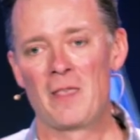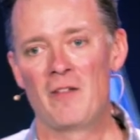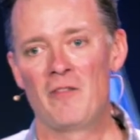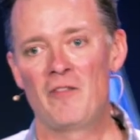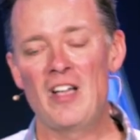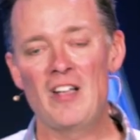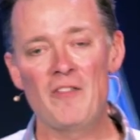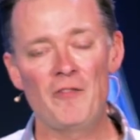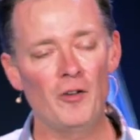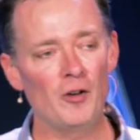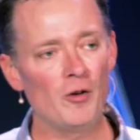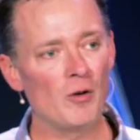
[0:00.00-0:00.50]

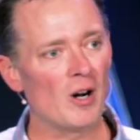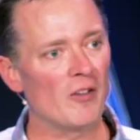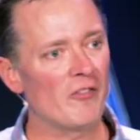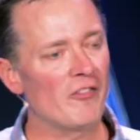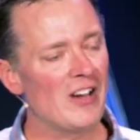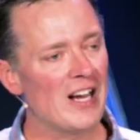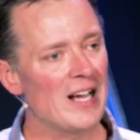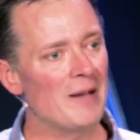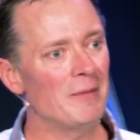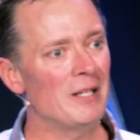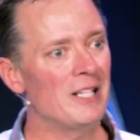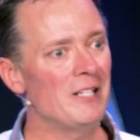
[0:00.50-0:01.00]
Faithful to our
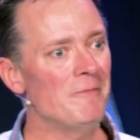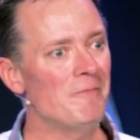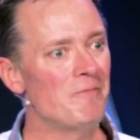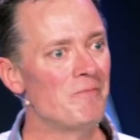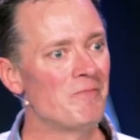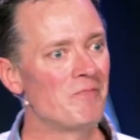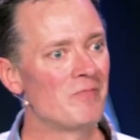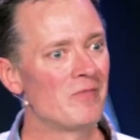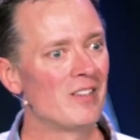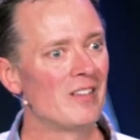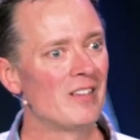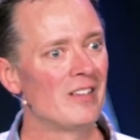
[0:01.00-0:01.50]
family,
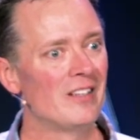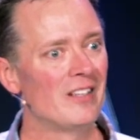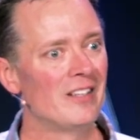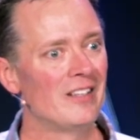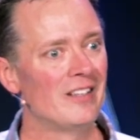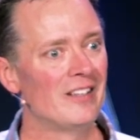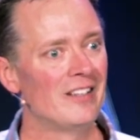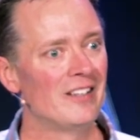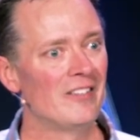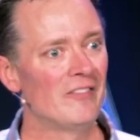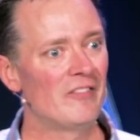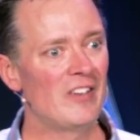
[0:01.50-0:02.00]

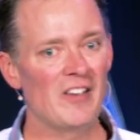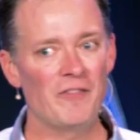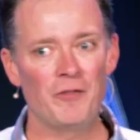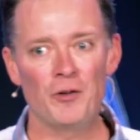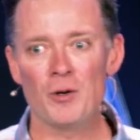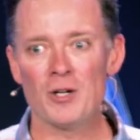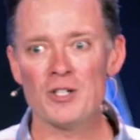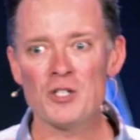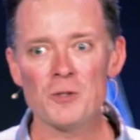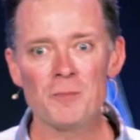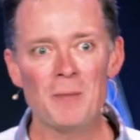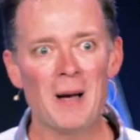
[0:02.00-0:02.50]
faithful
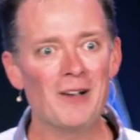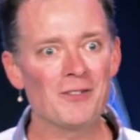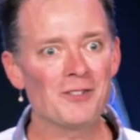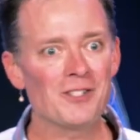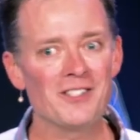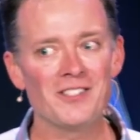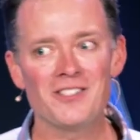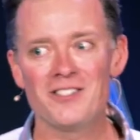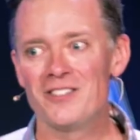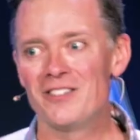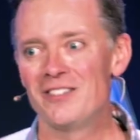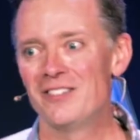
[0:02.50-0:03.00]
to our
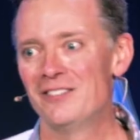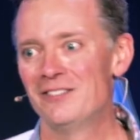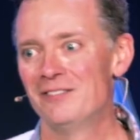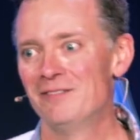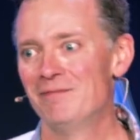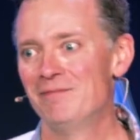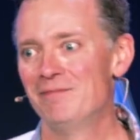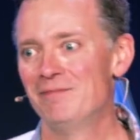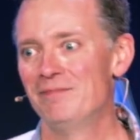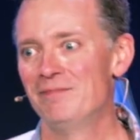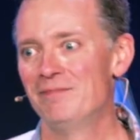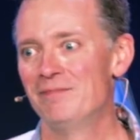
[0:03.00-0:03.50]
spouses,
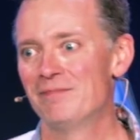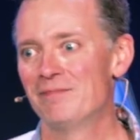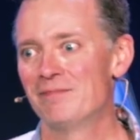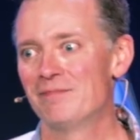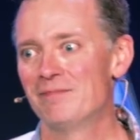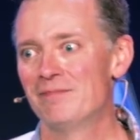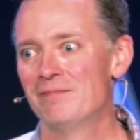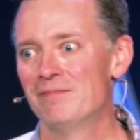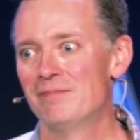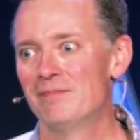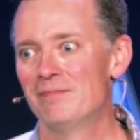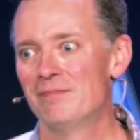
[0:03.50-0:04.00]

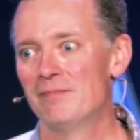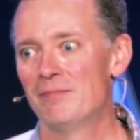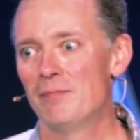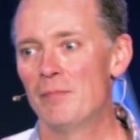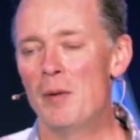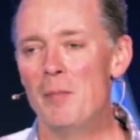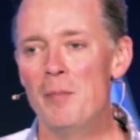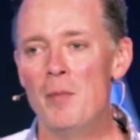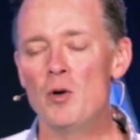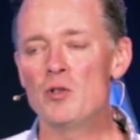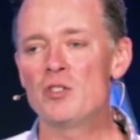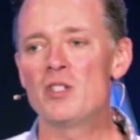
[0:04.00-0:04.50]

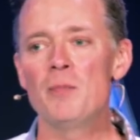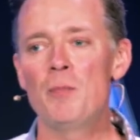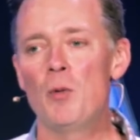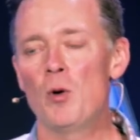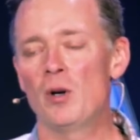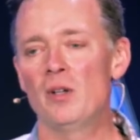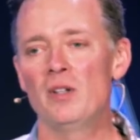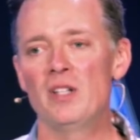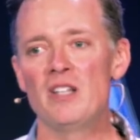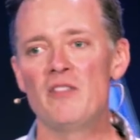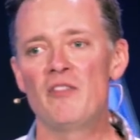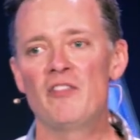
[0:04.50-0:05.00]
but most
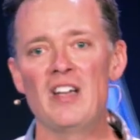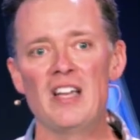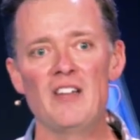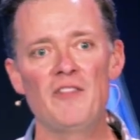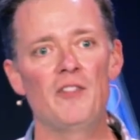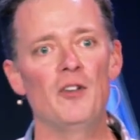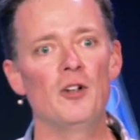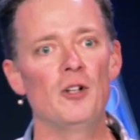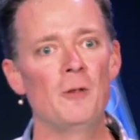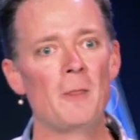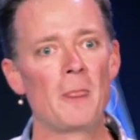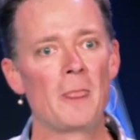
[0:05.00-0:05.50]
importantly,
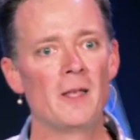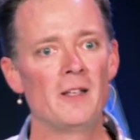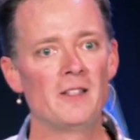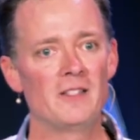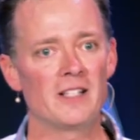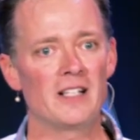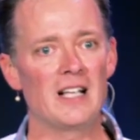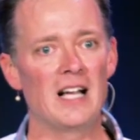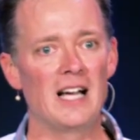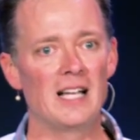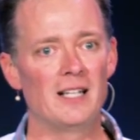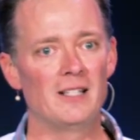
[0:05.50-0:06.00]
faithful
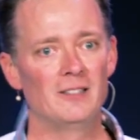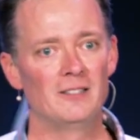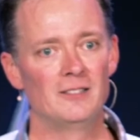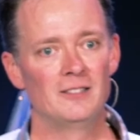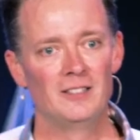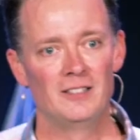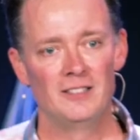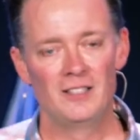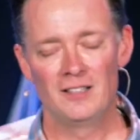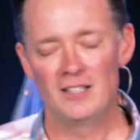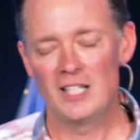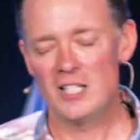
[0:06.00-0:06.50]
to God.
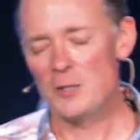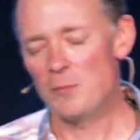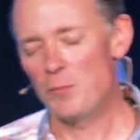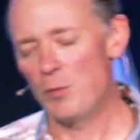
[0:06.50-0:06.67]
Let's